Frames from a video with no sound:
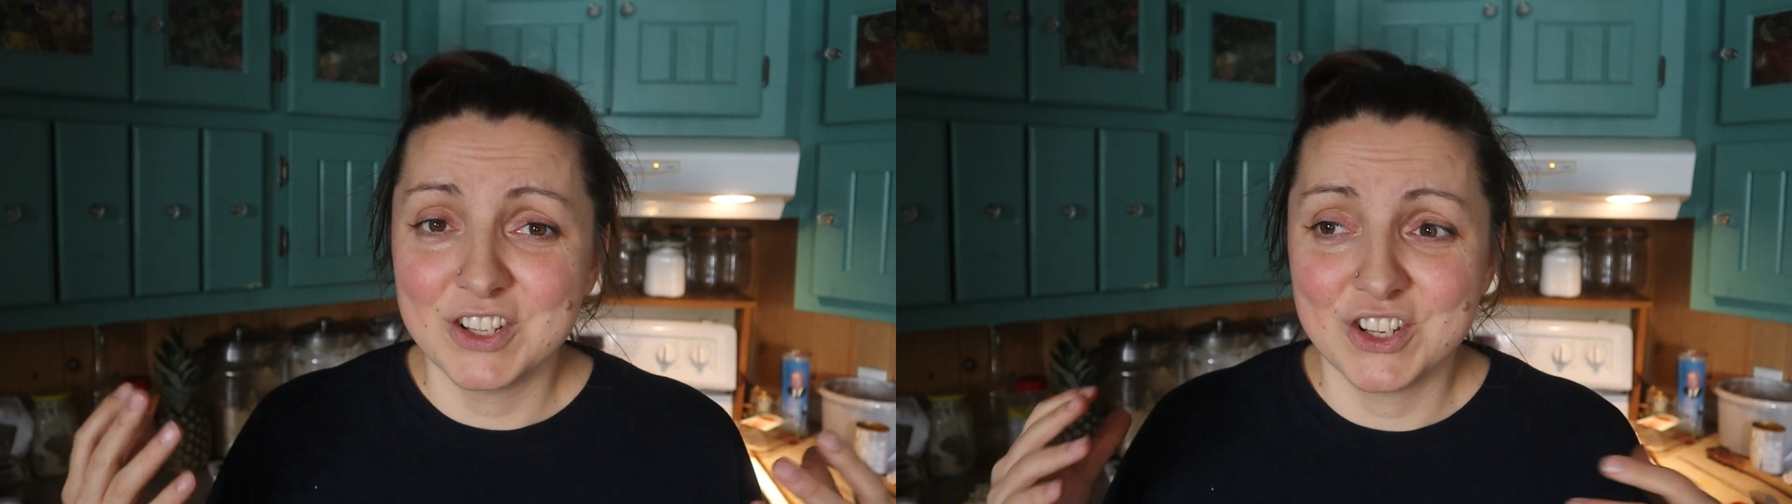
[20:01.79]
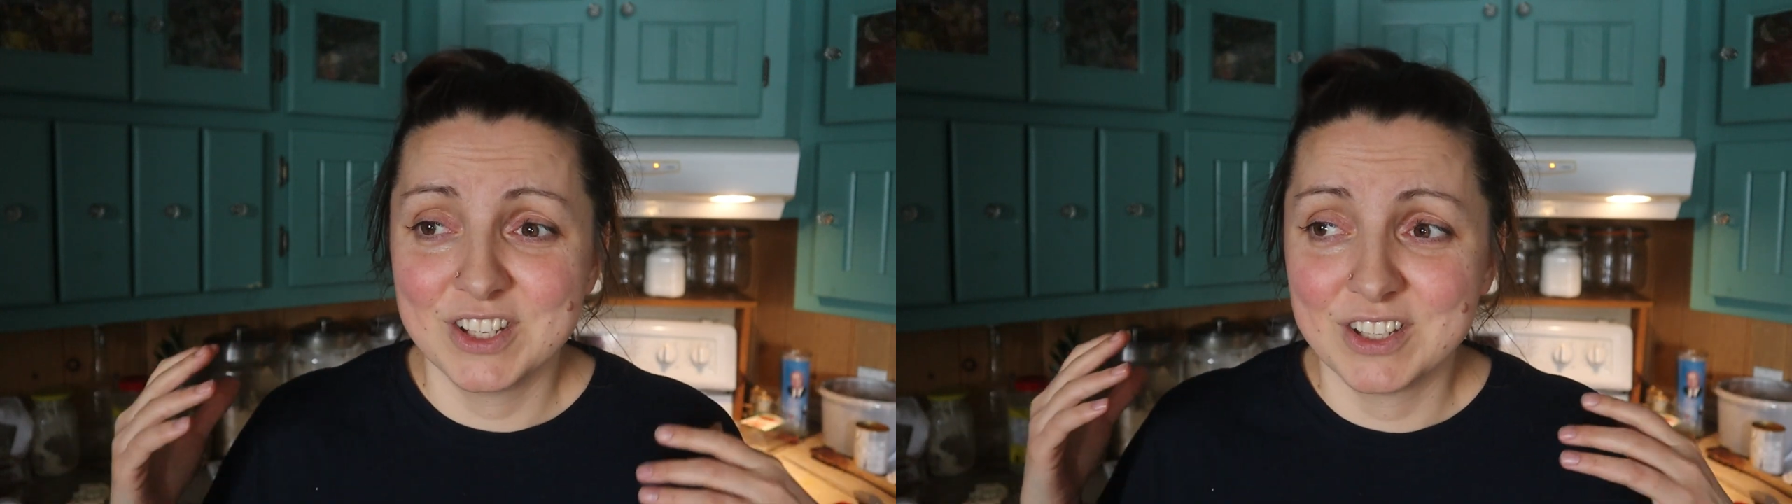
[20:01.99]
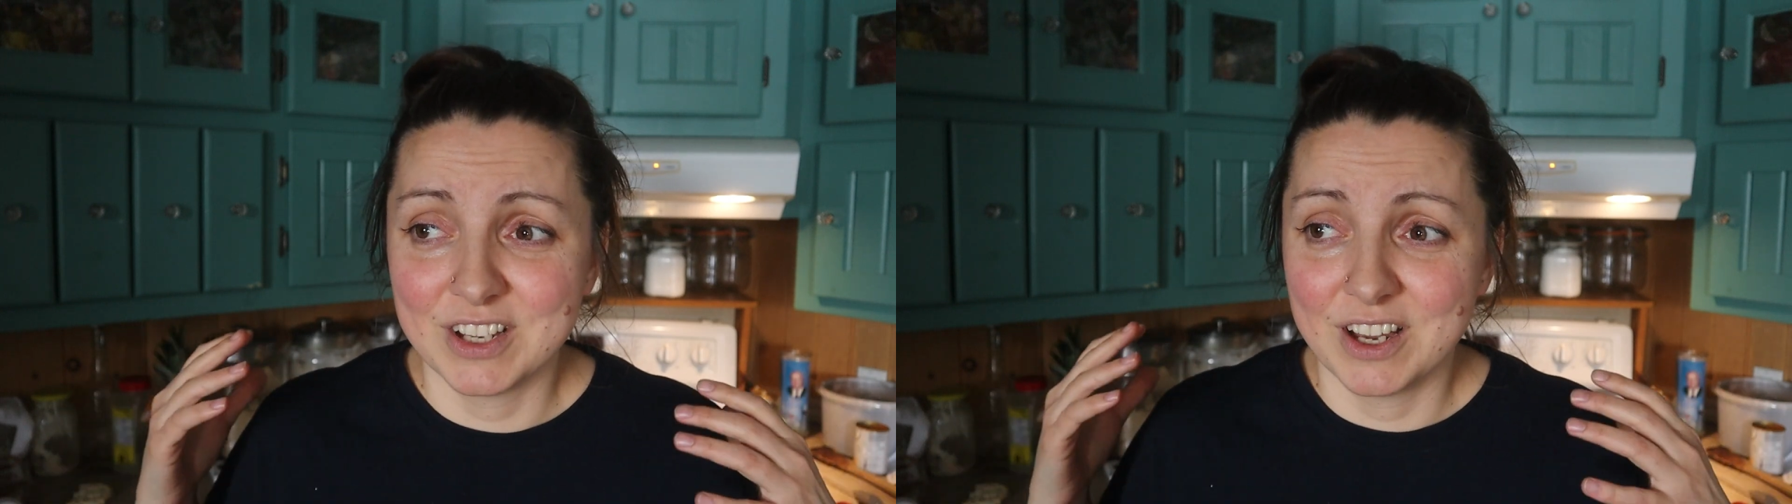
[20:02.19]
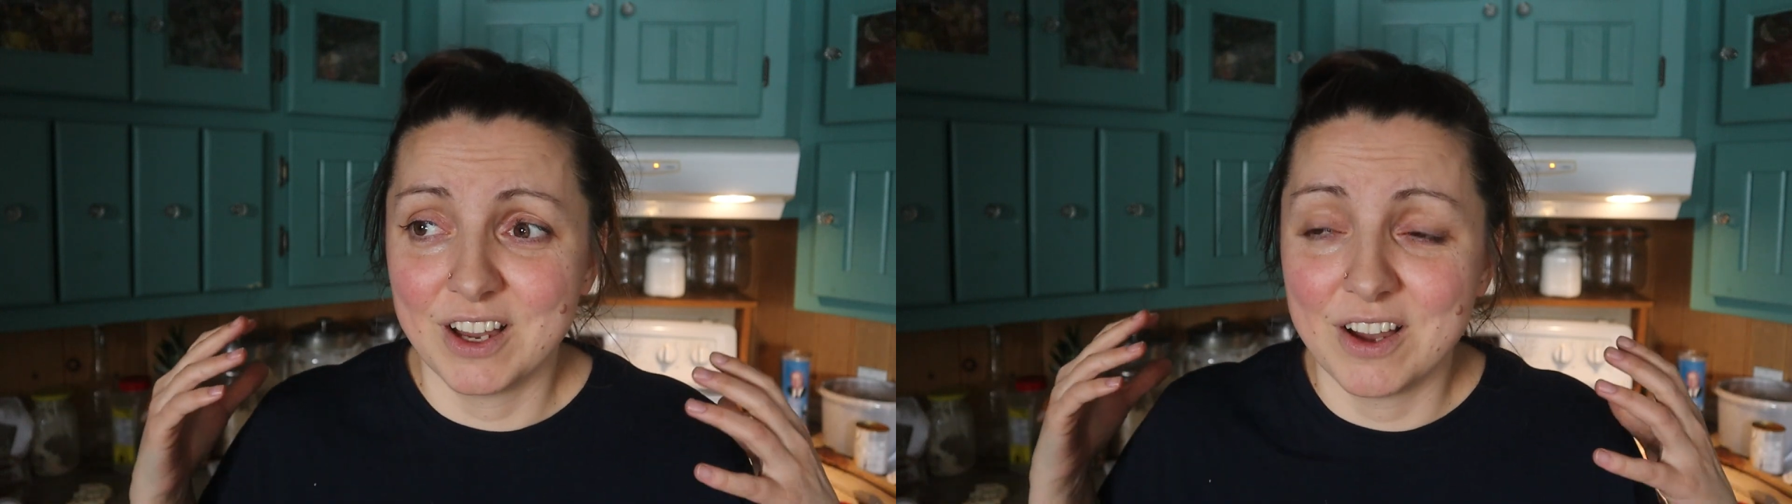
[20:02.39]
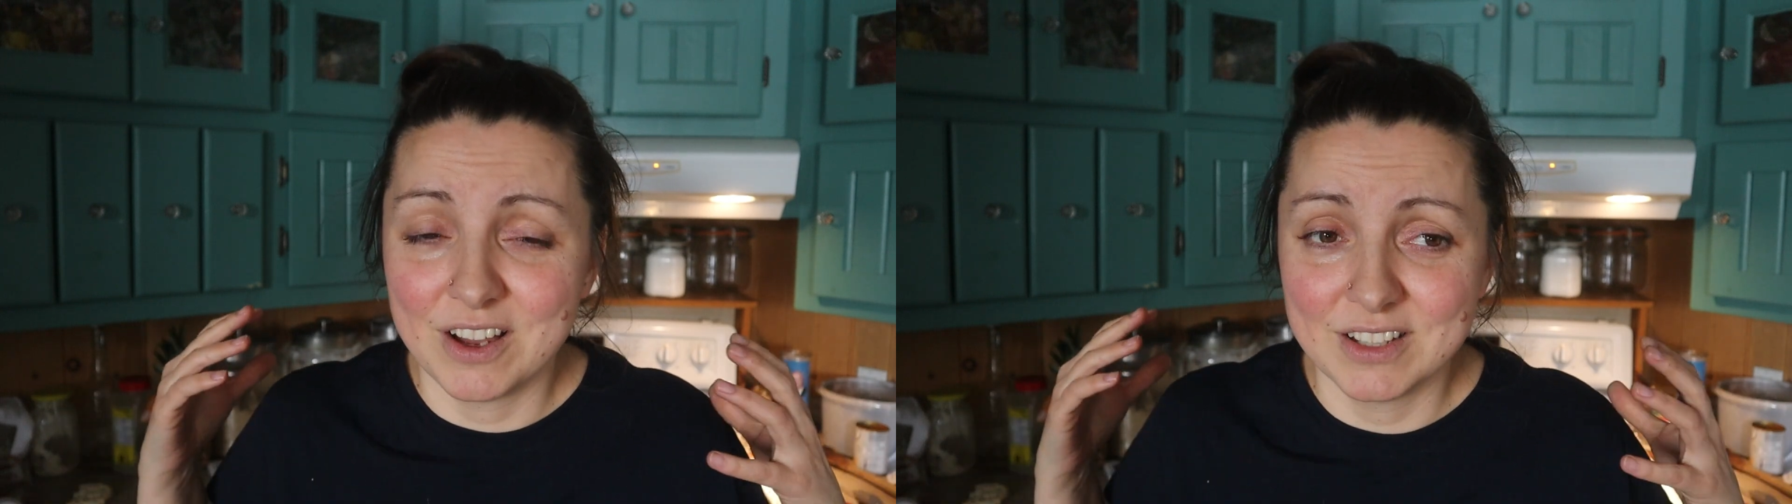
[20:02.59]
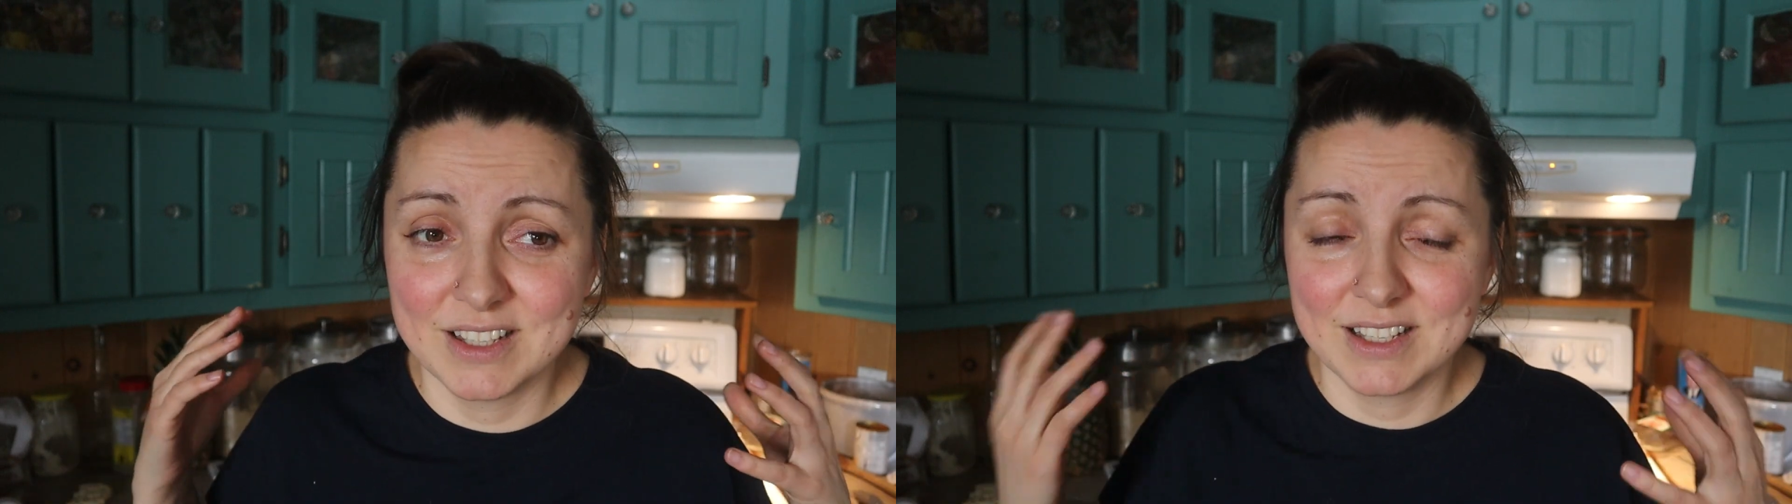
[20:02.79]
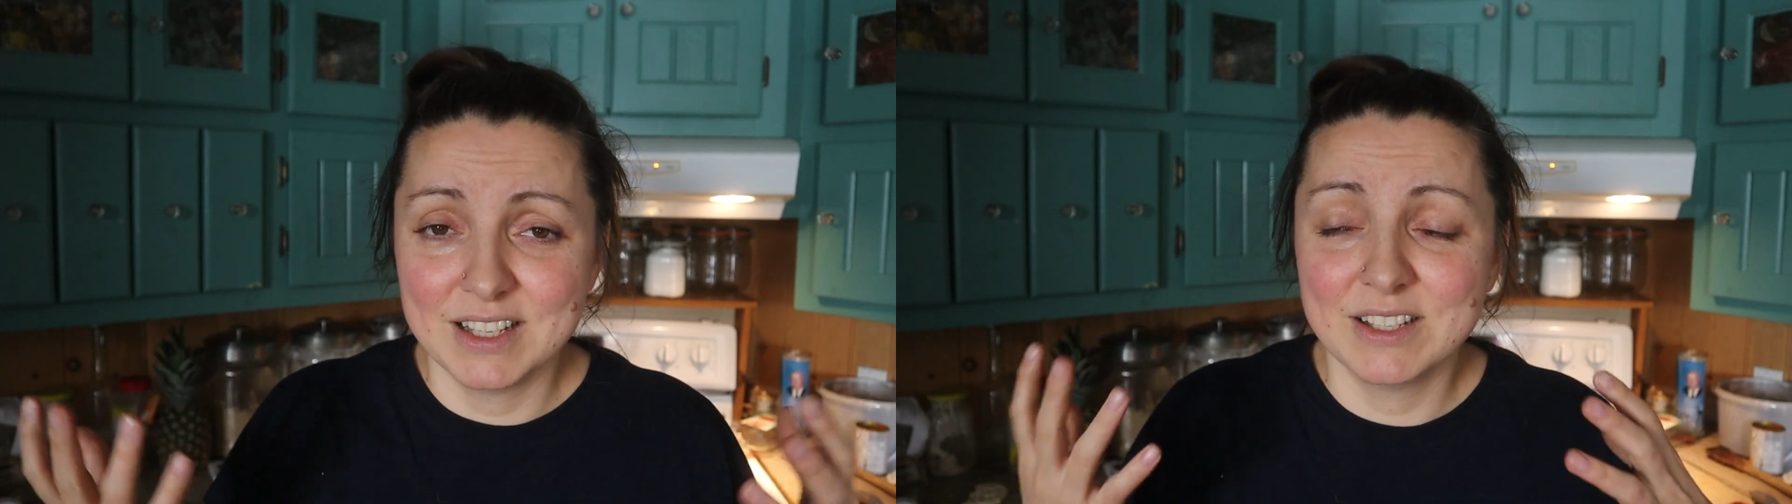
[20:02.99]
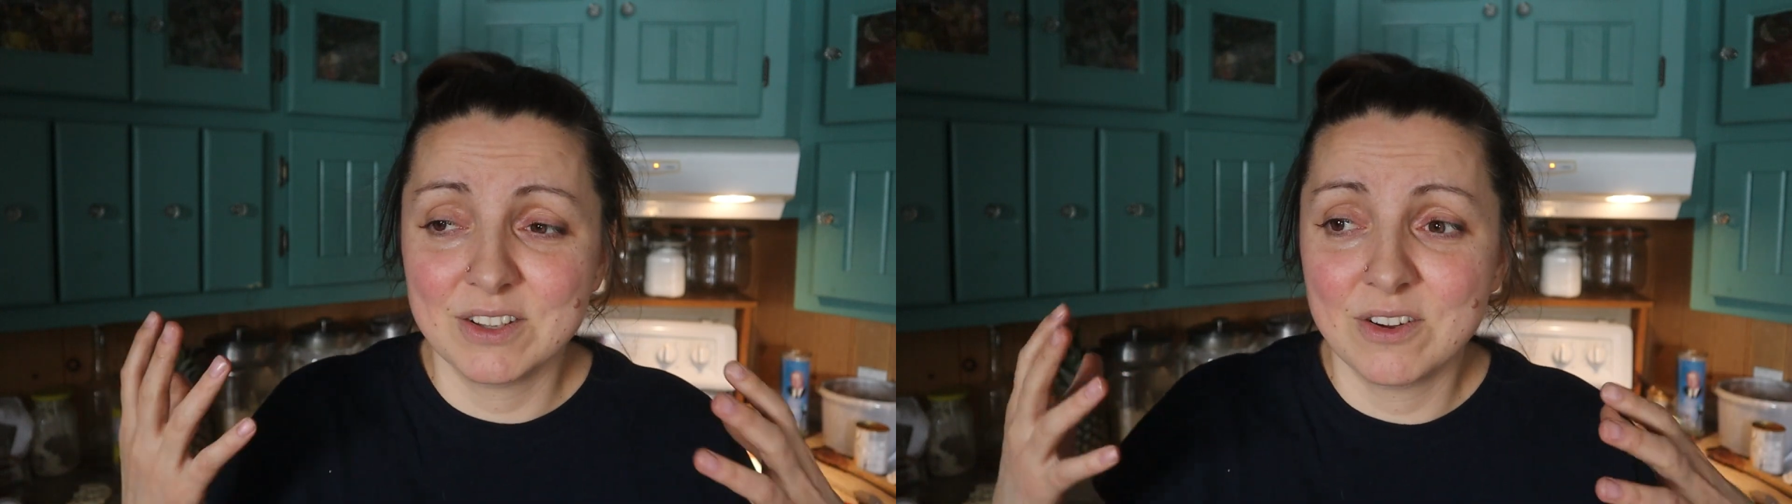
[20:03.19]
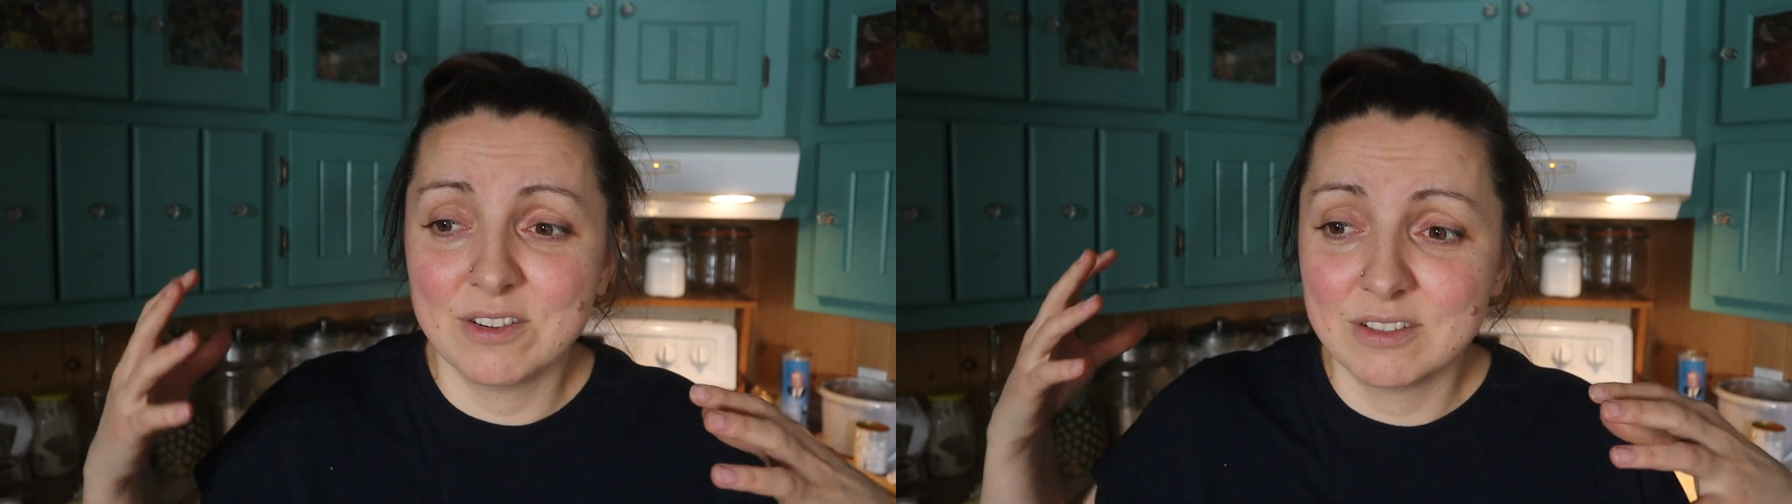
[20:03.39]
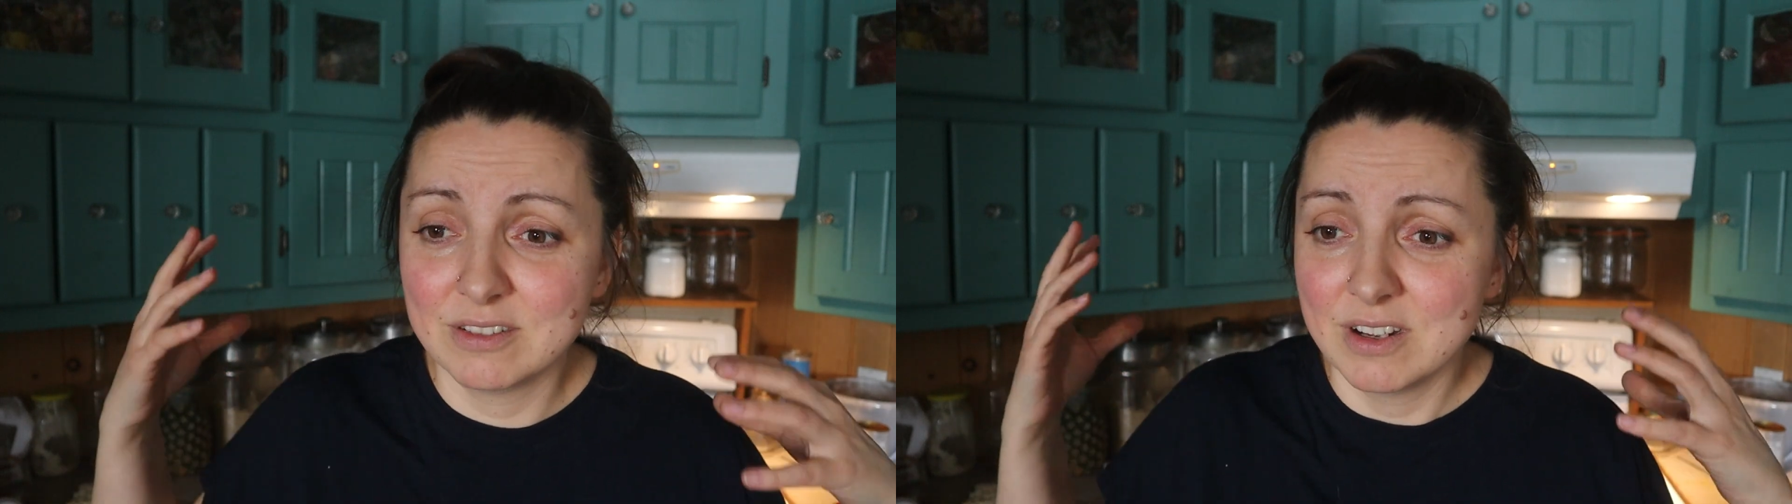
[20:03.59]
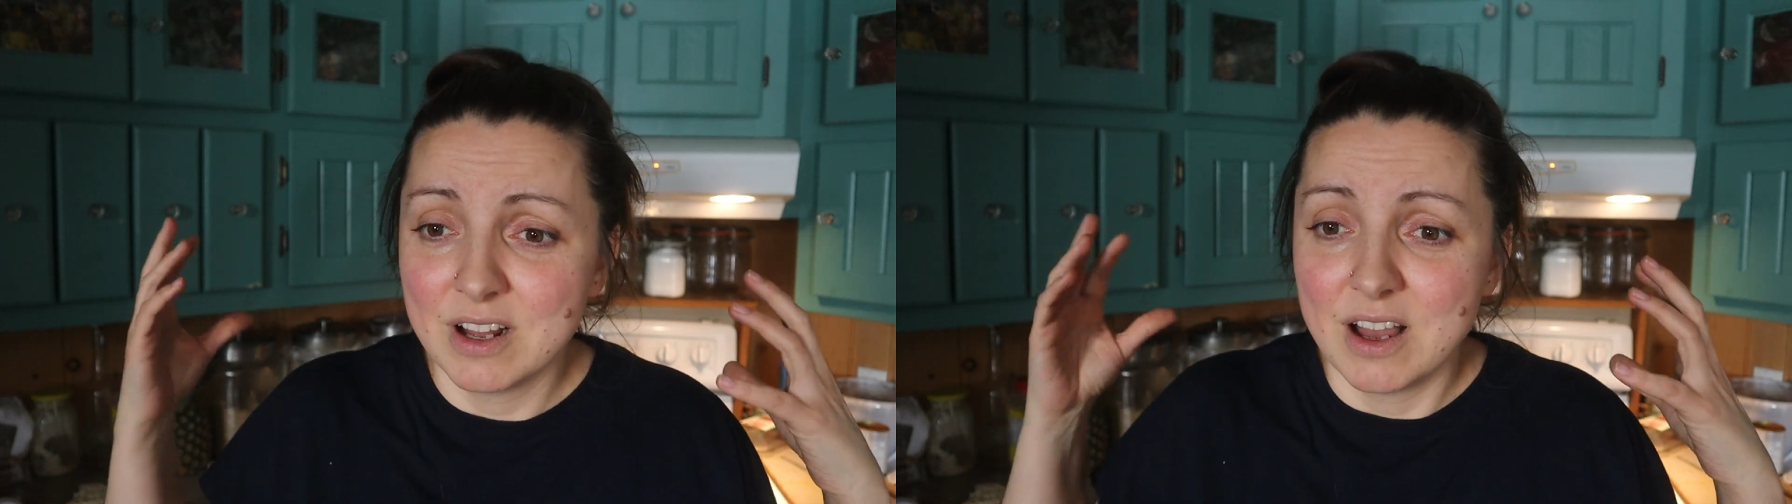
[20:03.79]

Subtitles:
just a seasonal